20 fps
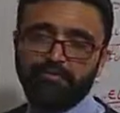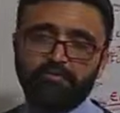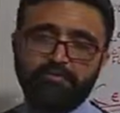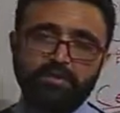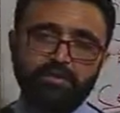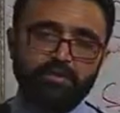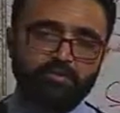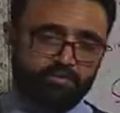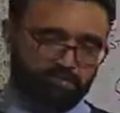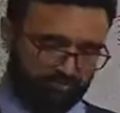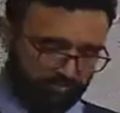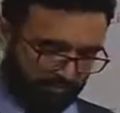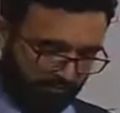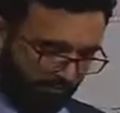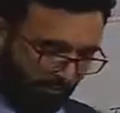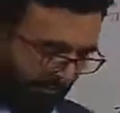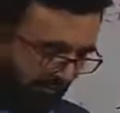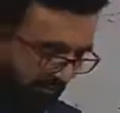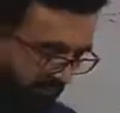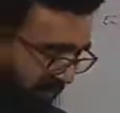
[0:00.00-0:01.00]
different
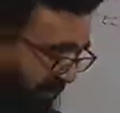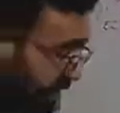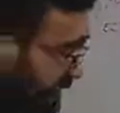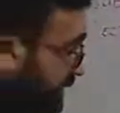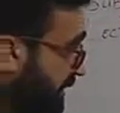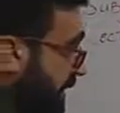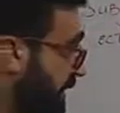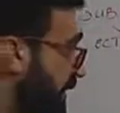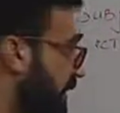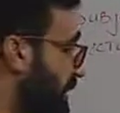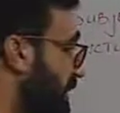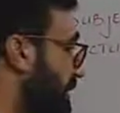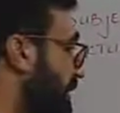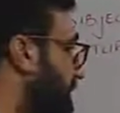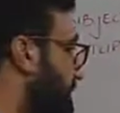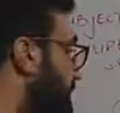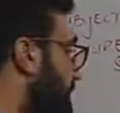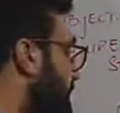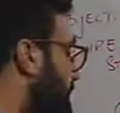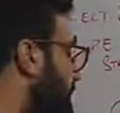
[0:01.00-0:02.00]
from one
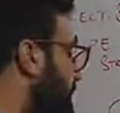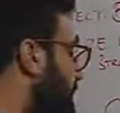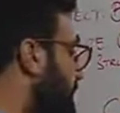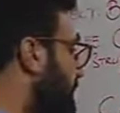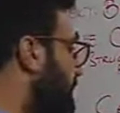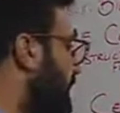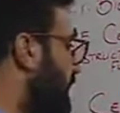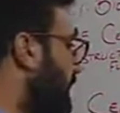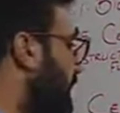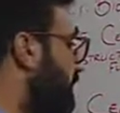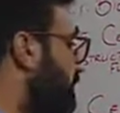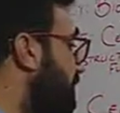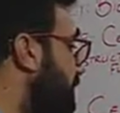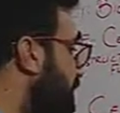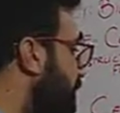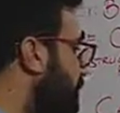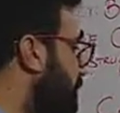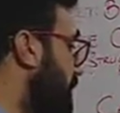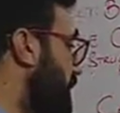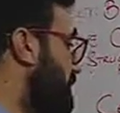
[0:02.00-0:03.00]
another in
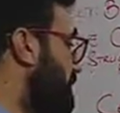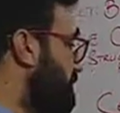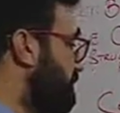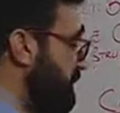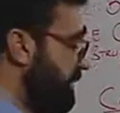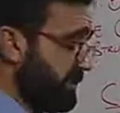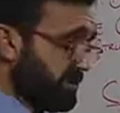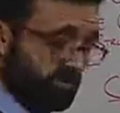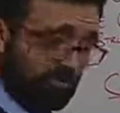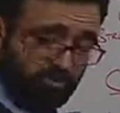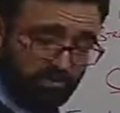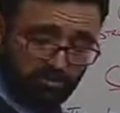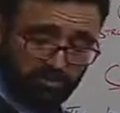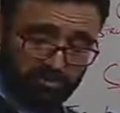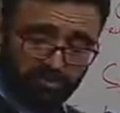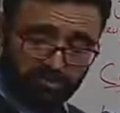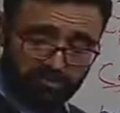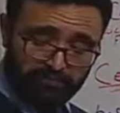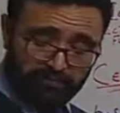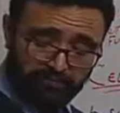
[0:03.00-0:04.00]
few aspects
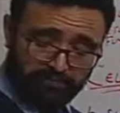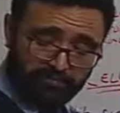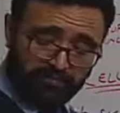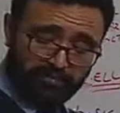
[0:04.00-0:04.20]
only.